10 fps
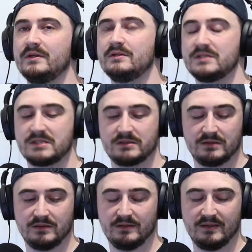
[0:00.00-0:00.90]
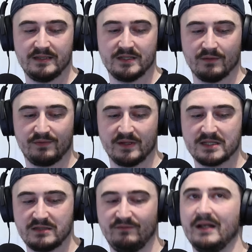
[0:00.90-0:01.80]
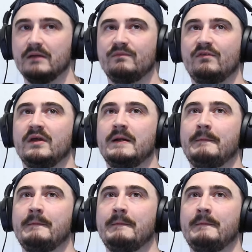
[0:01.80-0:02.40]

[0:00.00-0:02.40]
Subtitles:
because then, things developed